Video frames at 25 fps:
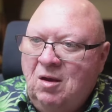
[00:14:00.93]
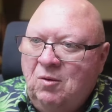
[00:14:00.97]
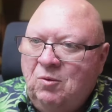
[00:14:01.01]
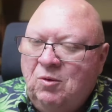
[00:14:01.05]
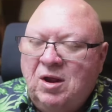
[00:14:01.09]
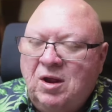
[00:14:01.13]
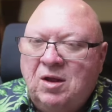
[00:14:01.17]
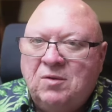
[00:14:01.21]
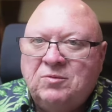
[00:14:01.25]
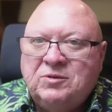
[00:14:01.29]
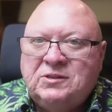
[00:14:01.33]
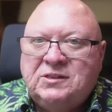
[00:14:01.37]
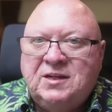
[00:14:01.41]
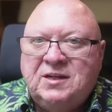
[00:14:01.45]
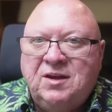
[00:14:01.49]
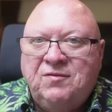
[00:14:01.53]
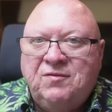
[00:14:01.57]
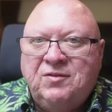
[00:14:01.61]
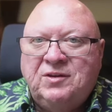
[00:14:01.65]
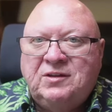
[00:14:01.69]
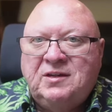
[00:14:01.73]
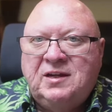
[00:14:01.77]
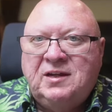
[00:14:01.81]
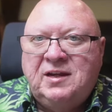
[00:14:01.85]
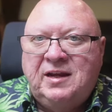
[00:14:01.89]
When I was
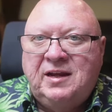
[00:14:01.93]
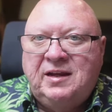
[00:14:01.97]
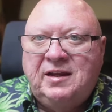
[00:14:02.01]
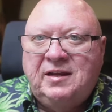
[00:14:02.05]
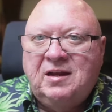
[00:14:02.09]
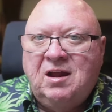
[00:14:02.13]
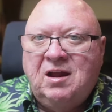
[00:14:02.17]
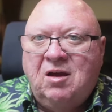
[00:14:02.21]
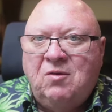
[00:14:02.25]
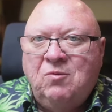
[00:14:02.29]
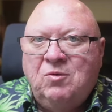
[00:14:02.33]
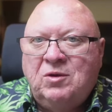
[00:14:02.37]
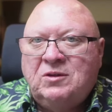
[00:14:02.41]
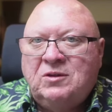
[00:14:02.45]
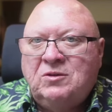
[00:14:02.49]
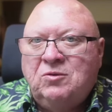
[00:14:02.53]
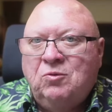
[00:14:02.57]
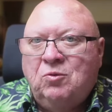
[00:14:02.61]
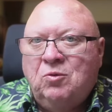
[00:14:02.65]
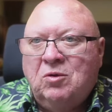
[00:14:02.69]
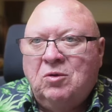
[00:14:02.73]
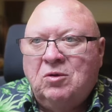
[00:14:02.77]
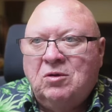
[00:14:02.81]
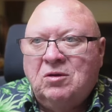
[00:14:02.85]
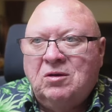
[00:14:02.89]
17, I went to
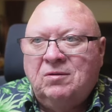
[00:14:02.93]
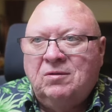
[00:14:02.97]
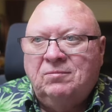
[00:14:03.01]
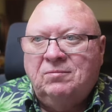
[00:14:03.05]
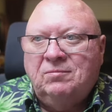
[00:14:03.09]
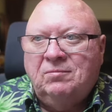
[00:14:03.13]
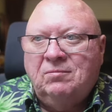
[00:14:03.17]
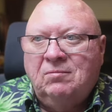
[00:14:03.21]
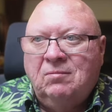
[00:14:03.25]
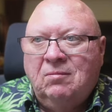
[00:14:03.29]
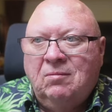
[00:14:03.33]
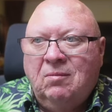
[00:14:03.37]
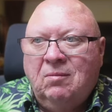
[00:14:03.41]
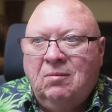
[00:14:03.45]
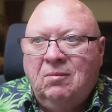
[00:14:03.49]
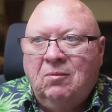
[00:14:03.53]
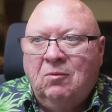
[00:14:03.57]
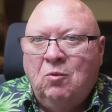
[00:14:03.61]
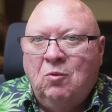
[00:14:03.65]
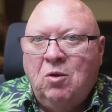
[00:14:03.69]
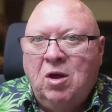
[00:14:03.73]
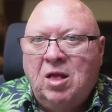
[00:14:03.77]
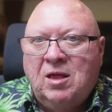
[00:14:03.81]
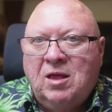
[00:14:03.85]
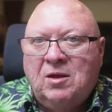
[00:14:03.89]
work
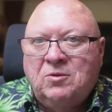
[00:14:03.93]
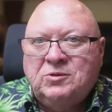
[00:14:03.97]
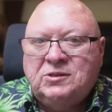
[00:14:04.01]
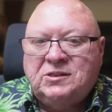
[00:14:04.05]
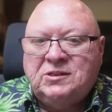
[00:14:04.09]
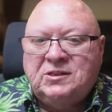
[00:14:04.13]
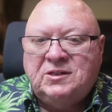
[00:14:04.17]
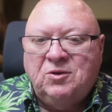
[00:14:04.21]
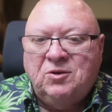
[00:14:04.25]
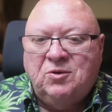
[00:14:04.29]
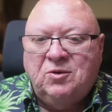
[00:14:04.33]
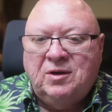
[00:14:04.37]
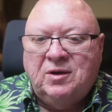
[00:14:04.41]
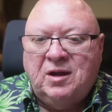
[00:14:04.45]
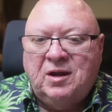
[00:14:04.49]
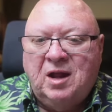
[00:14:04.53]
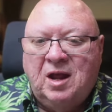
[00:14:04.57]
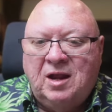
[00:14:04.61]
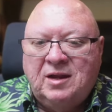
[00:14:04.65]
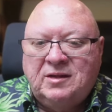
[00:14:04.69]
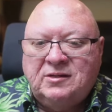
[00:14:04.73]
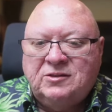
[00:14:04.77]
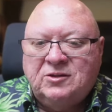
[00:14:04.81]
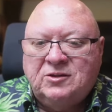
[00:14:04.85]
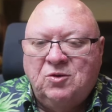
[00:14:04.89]
while I was still in
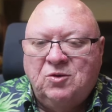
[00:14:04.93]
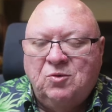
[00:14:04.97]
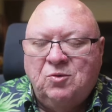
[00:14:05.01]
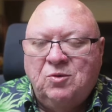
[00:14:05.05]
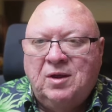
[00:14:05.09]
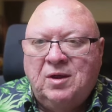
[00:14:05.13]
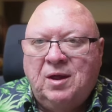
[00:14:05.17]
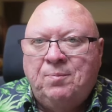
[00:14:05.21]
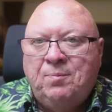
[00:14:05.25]
high school